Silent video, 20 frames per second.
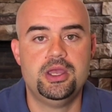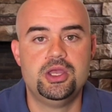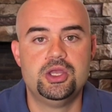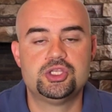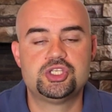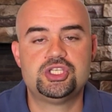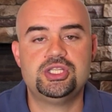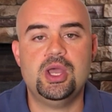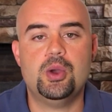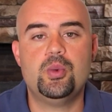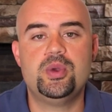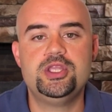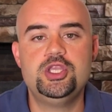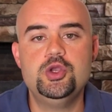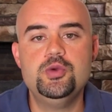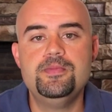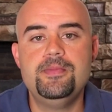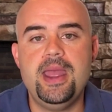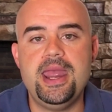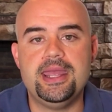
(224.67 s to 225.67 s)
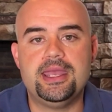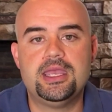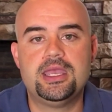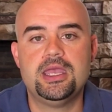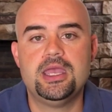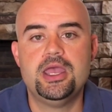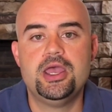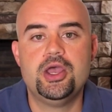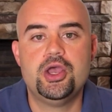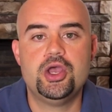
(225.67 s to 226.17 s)
So now when you make
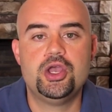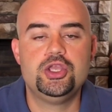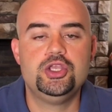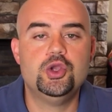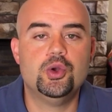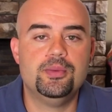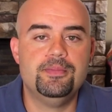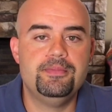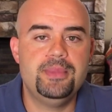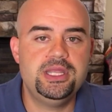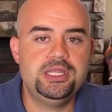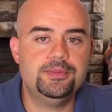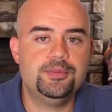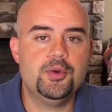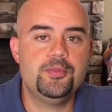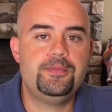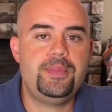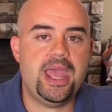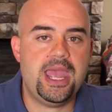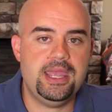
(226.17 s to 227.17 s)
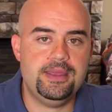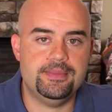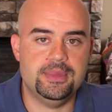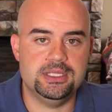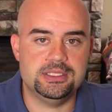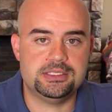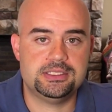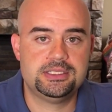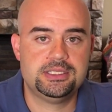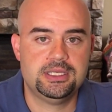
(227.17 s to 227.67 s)
your minimum
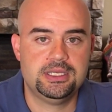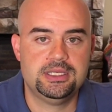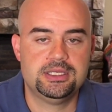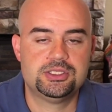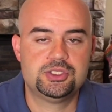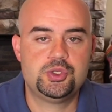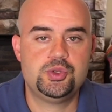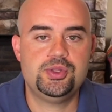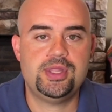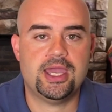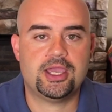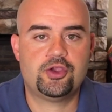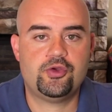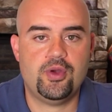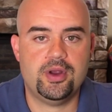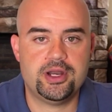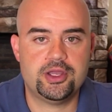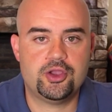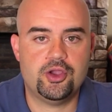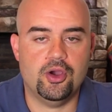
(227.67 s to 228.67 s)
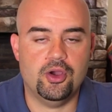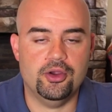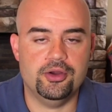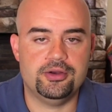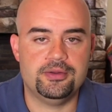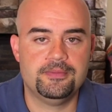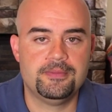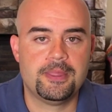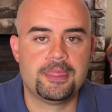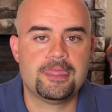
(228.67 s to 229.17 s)
payment to that credit card,
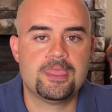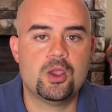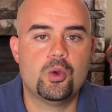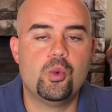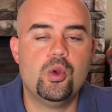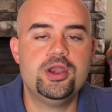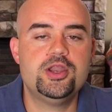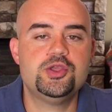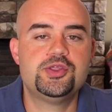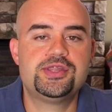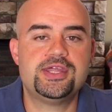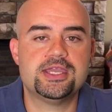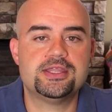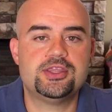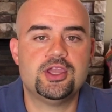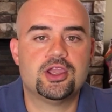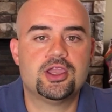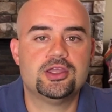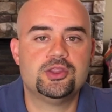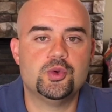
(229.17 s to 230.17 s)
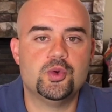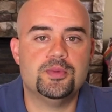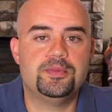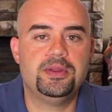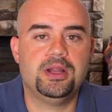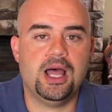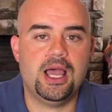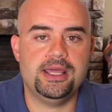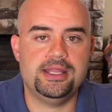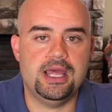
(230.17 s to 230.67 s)
where do you think they're going to
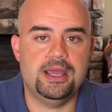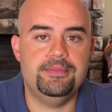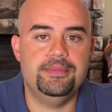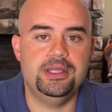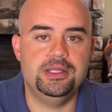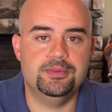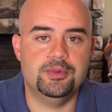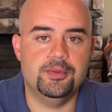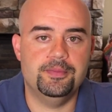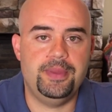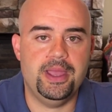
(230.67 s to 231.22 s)
apply that minimum